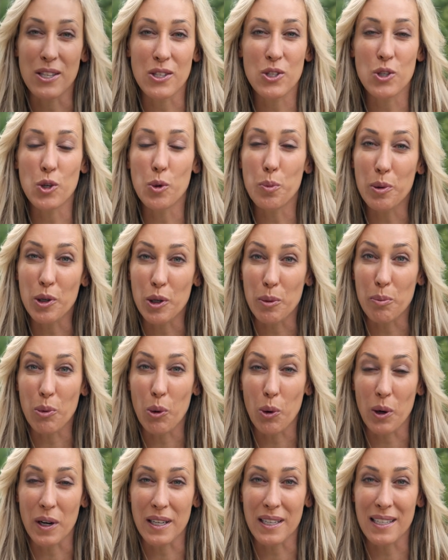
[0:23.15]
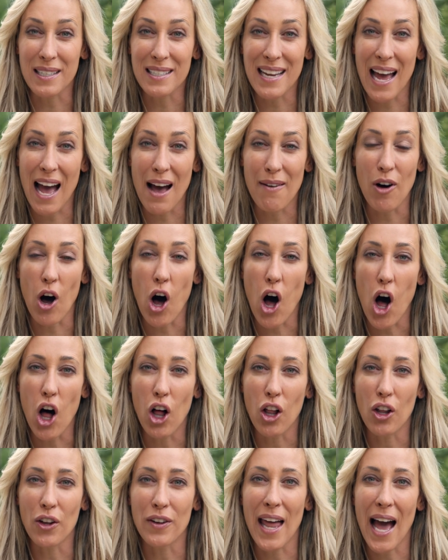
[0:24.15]
it's super important to have
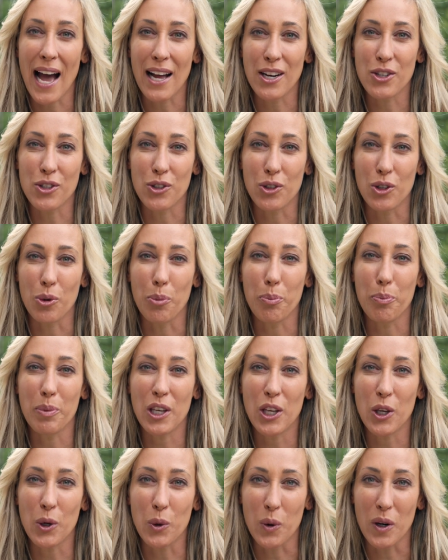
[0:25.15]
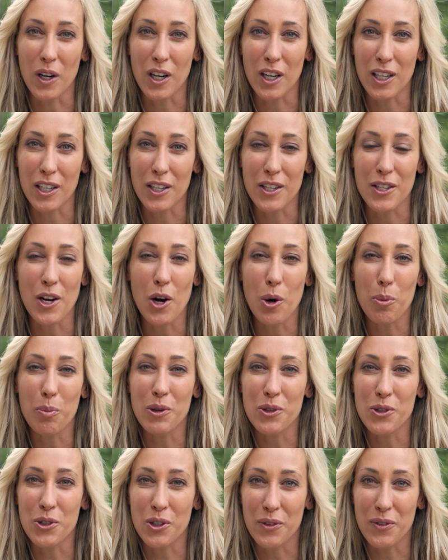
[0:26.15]
all natural, pure, no
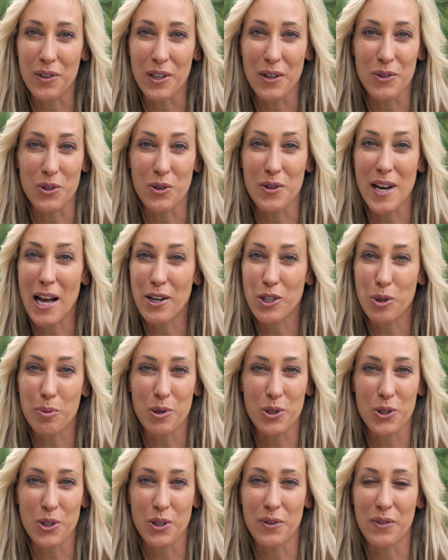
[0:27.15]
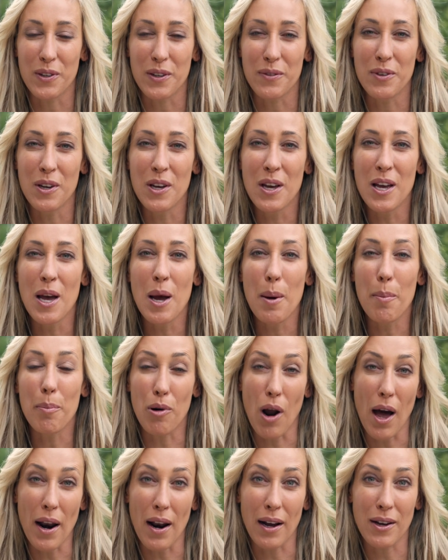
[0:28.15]
preservatives or natural preservative
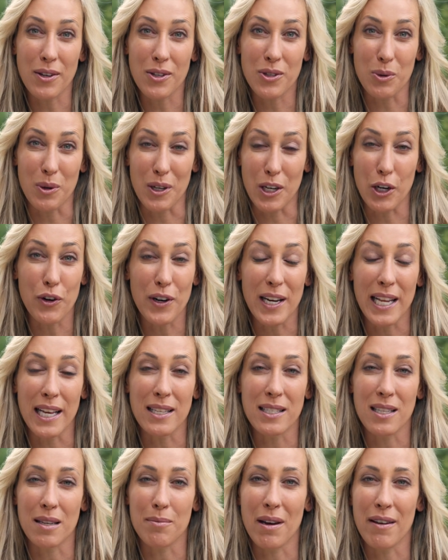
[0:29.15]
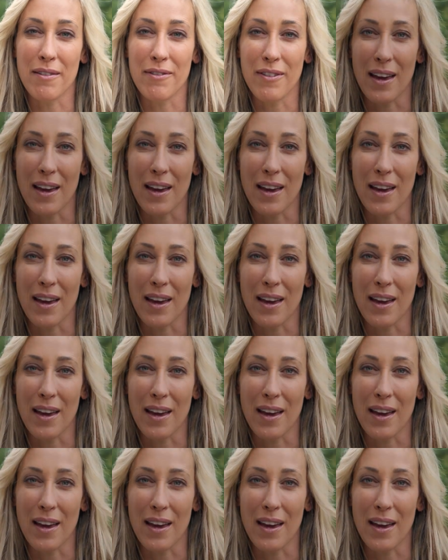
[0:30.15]
products or ingredients on my